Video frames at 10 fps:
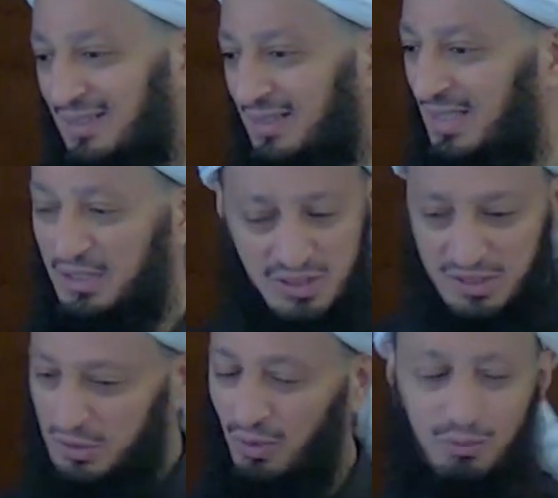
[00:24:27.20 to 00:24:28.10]

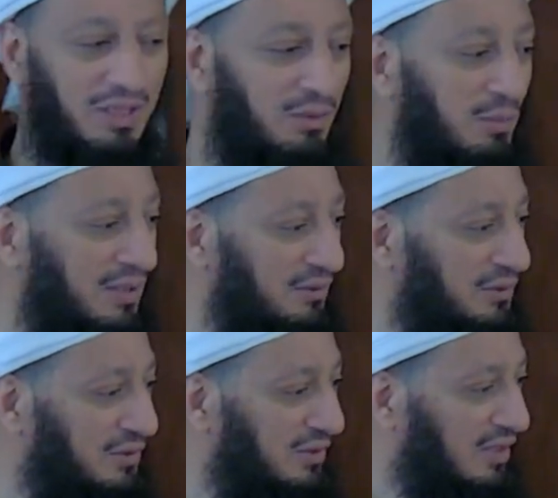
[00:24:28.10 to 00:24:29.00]
This is all what it
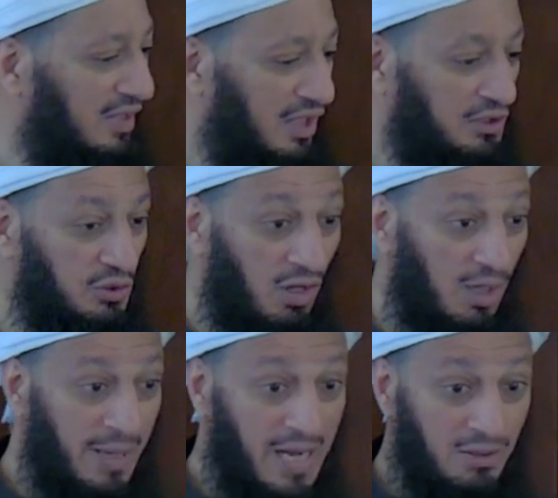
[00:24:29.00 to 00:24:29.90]
matters. It's
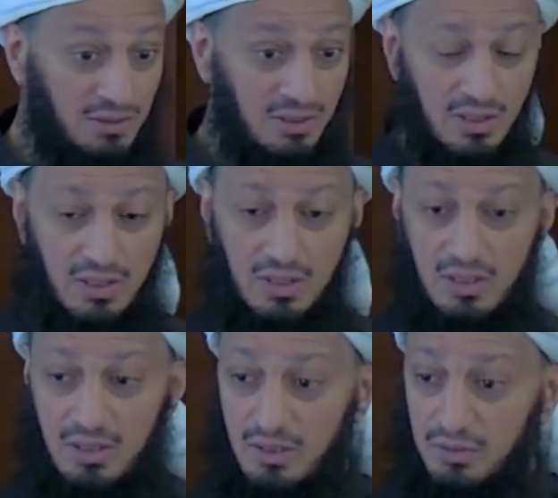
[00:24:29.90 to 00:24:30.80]
all about
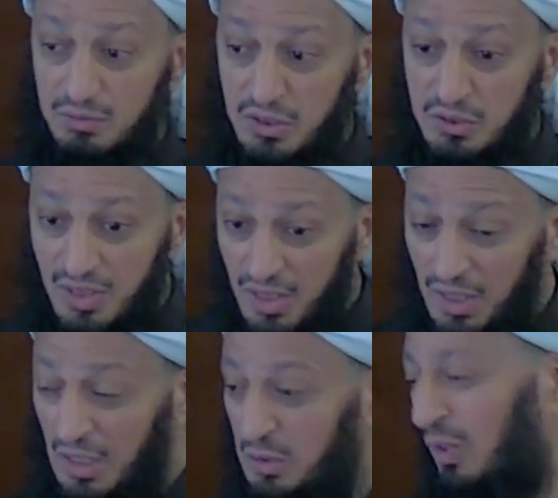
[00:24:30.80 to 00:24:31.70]

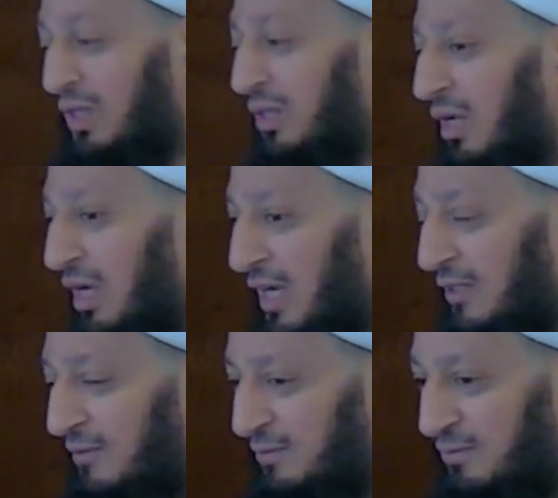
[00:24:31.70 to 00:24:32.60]
returning to Allah.
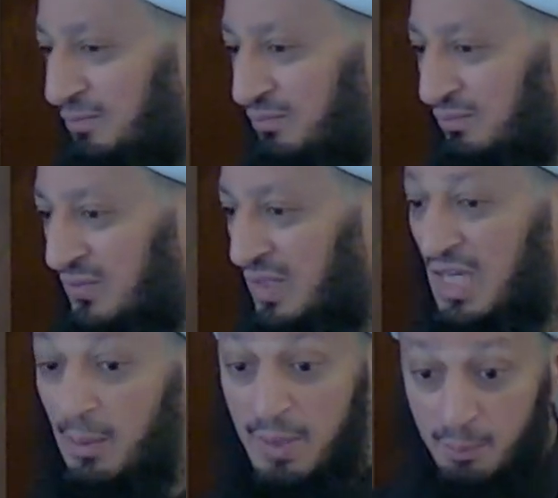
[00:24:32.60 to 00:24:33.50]

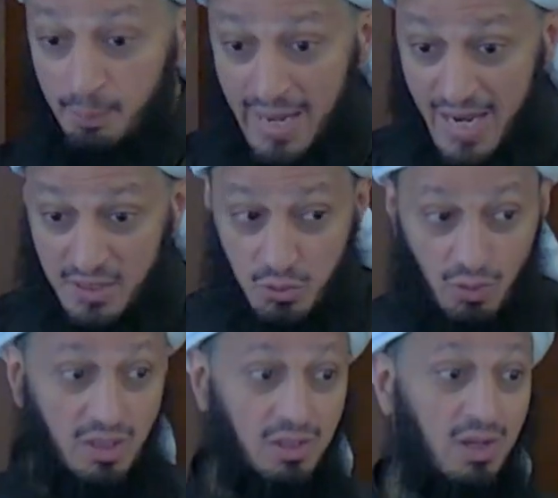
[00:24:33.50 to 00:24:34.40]
Coming back to
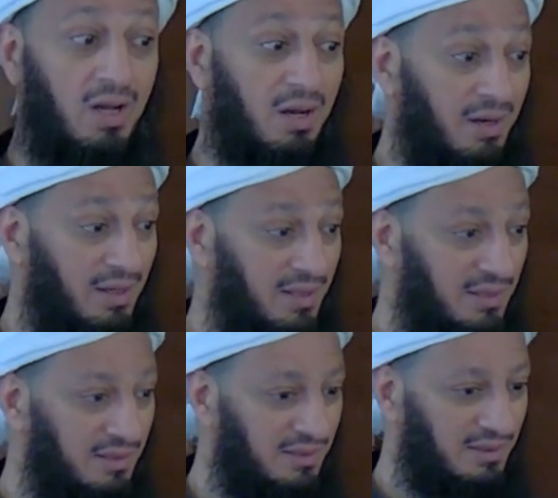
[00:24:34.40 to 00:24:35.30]
Allah.
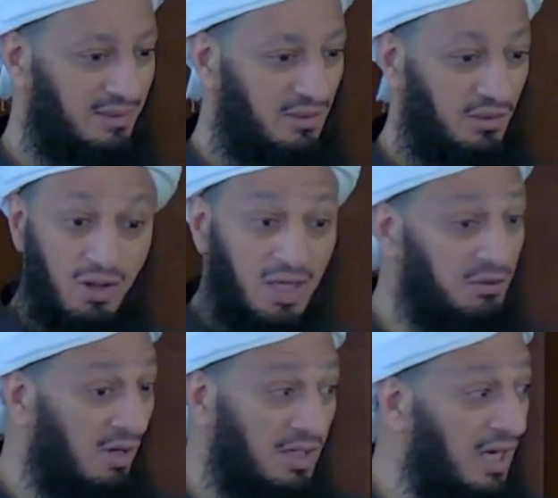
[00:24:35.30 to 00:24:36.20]

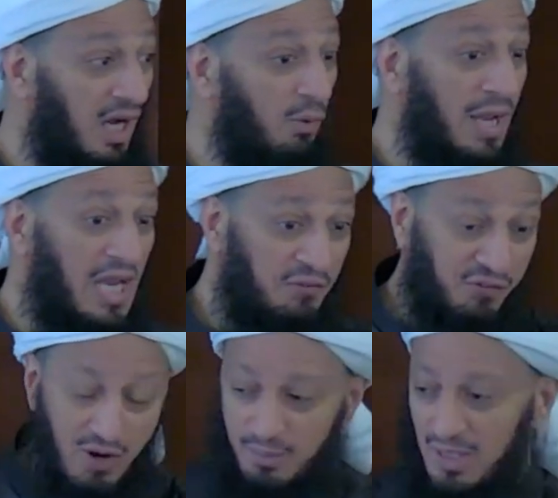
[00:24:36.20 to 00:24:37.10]
Not running away
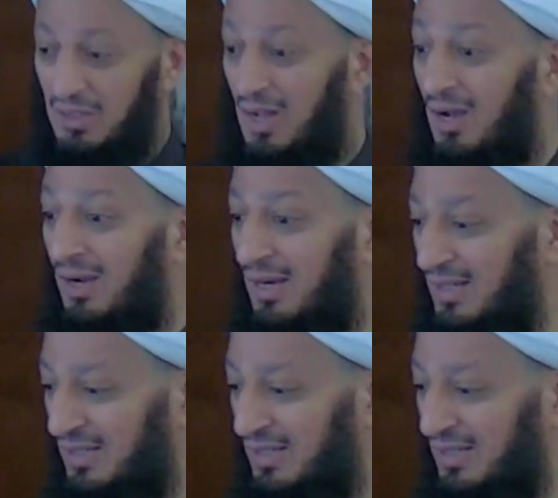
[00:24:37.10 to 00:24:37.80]
from Allah.